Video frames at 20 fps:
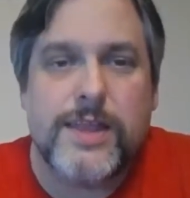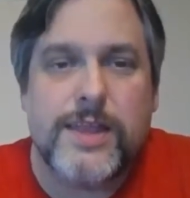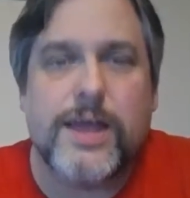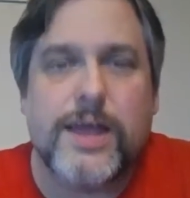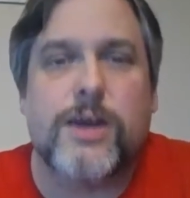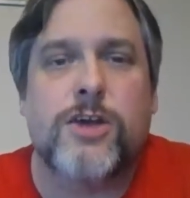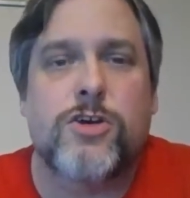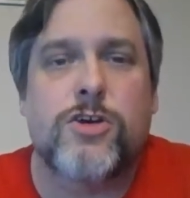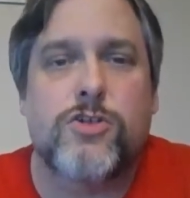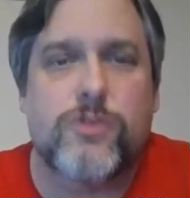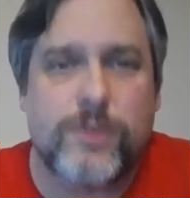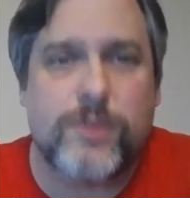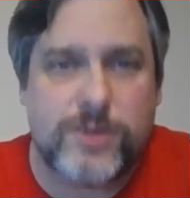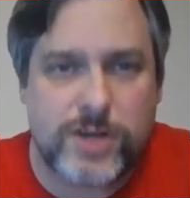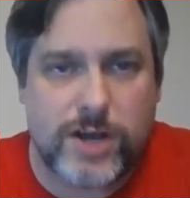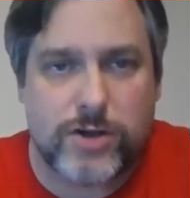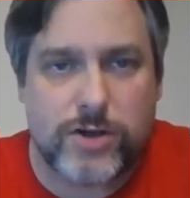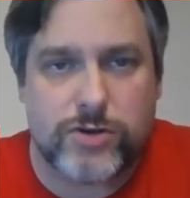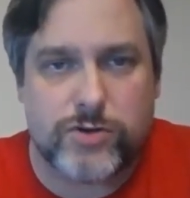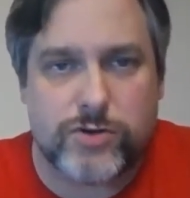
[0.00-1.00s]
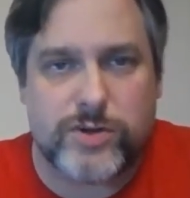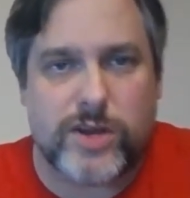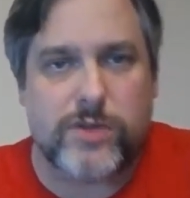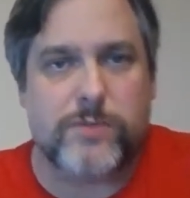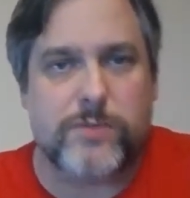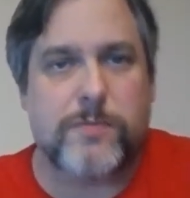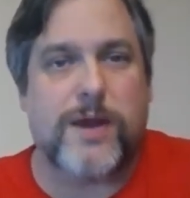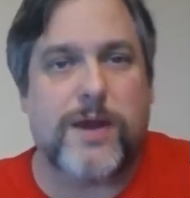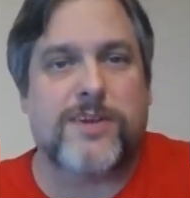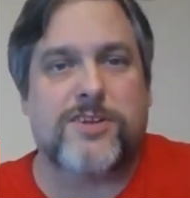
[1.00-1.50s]
Now here's the challenge, which I
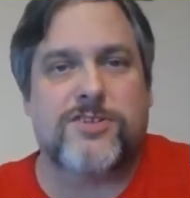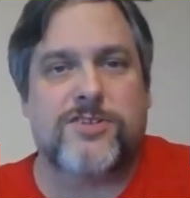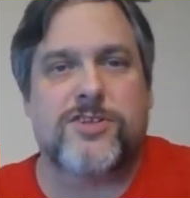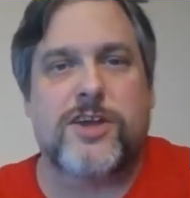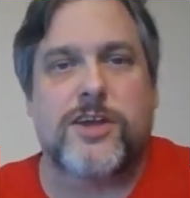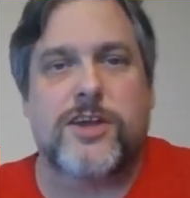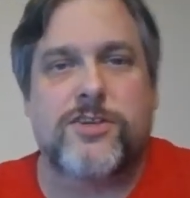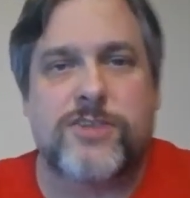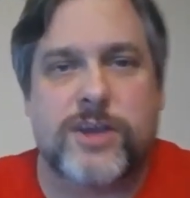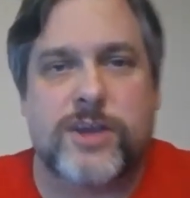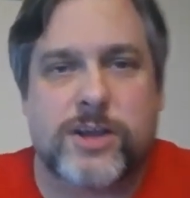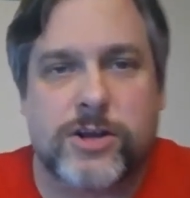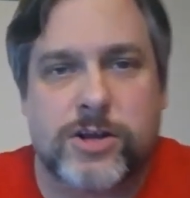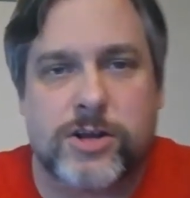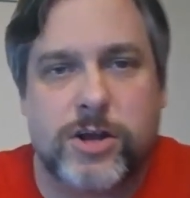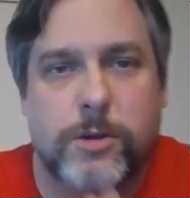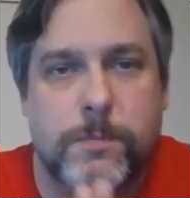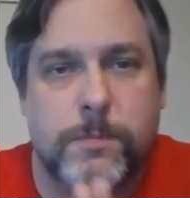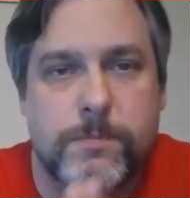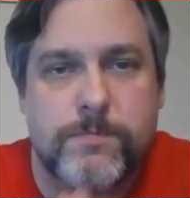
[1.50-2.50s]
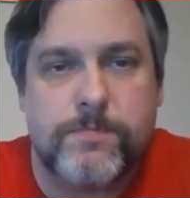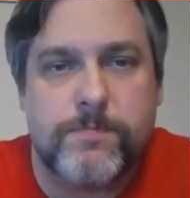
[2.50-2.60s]
was about to say a second ago.